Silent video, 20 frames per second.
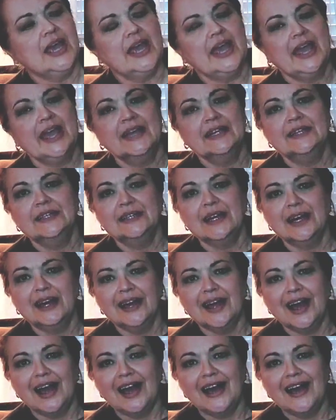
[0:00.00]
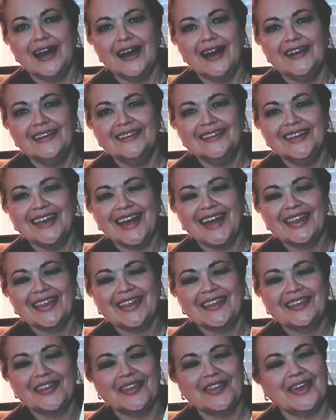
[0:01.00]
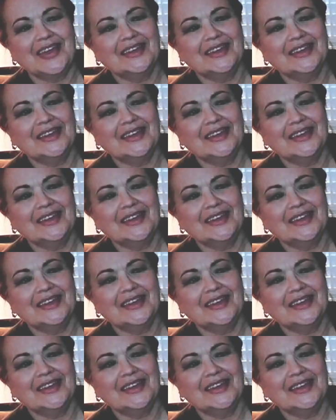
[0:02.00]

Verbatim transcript: And uh, think that